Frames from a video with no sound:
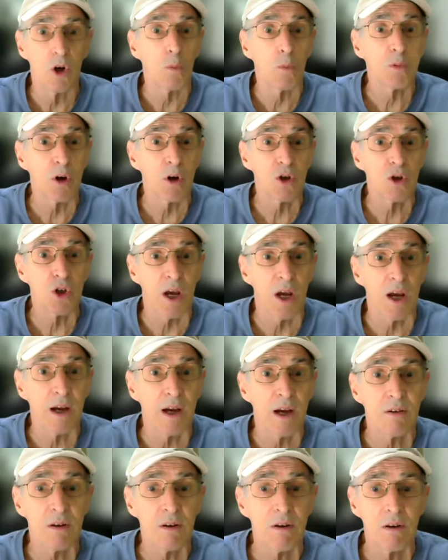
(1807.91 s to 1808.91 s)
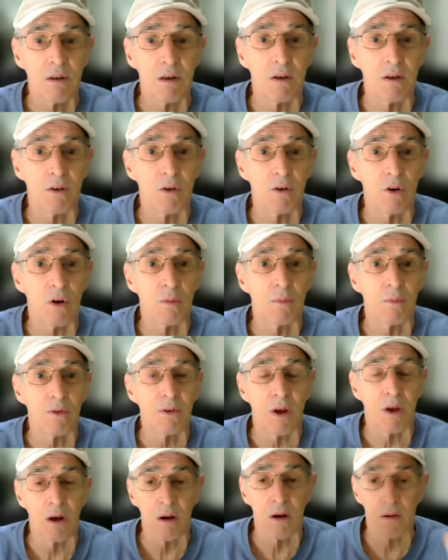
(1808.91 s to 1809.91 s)
project in terms
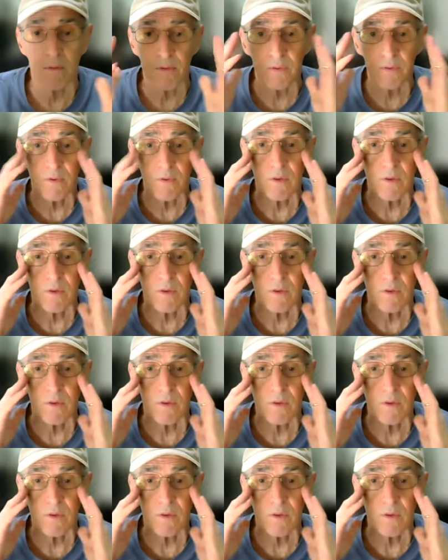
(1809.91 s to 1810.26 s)
of,